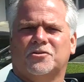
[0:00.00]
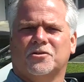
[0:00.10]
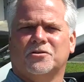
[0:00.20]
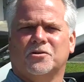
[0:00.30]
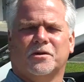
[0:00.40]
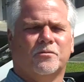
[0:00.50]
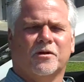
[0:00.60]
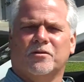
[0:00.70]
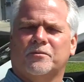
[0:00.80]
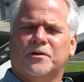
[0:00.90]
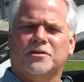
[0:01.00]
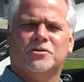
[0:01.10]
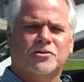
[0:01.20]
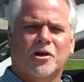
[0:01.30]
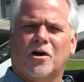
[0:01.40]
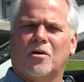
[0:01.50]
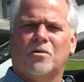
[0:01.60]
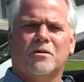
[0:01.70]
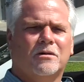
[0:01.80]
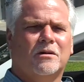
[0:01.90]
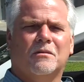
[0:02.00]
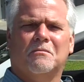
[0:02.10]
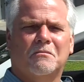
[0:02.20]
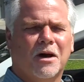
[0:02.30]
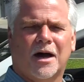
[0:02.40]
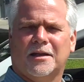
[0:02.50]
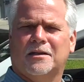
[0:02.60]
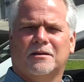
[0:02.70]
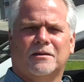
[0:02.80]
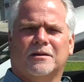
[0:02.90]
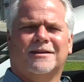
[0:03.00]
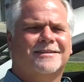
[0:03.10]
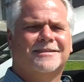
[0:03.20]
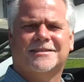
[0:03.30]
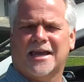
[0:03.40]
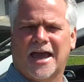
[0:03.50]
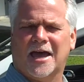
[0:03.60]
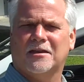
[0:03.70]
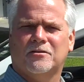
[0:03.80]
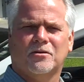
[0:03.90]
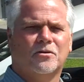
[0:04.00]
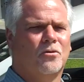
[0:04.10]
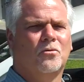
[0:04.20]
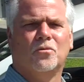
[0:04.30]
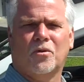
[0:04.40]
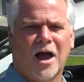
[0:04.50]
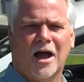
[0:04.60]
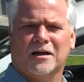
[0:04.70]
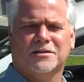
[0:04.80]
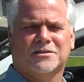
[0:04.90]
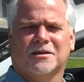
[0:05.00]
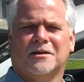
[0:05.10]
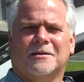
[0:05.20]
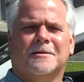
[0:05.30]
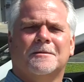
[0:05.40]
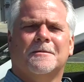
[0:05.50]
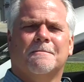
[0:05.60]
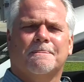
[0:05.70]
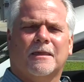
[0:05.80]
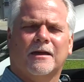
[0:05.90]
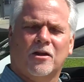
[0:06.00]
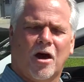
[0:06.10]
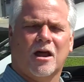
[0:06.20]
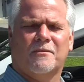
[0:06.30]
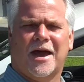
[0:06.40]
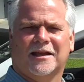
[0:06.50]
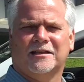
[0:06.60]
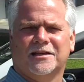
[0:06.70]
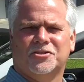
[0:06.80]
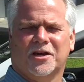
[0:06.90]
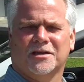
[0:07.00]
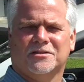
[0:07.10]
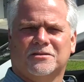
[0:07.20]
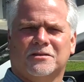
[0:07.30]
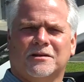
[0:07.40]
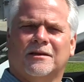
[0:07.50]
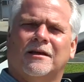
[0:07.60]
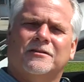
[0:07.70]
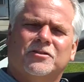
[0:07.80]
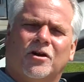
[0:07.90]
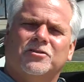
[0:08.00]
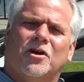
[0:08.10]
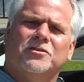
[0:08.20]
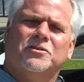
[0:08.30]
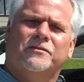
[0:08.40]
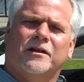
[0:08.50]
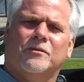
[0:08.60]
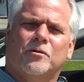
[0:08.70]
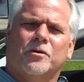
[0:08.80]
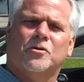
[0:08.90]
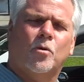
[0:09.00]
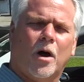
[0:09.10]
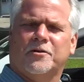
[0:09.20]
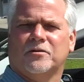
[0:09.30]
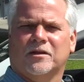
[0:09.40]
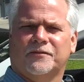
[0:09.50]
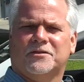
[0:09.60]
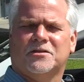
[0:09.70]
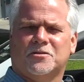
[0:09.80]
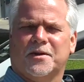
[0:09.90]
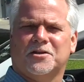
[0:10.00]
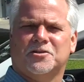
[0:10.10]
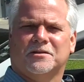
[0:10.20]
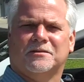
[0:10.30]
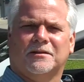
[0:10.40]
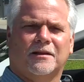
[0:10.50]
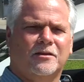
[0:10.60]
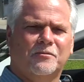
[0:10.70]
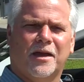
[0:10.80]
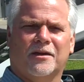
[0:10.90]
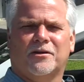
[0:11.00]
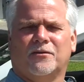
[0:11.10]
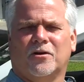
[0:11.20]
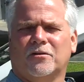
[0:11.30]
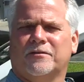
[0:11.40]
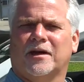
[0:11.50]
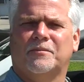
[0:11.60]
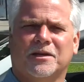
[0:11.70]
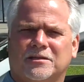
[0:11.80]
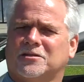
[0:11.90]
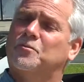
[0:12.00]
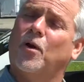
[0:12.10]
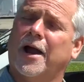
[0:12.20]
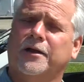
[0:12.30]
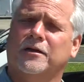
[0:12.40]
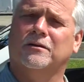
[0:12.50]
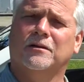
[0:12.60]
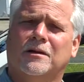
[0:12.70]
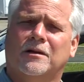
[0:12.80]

that you're doing, whether it be snow, mud, sand, rocks. It automatically adjusts. This car is also available with Quadralift suspension. And you may have never heard of that because it's brand new,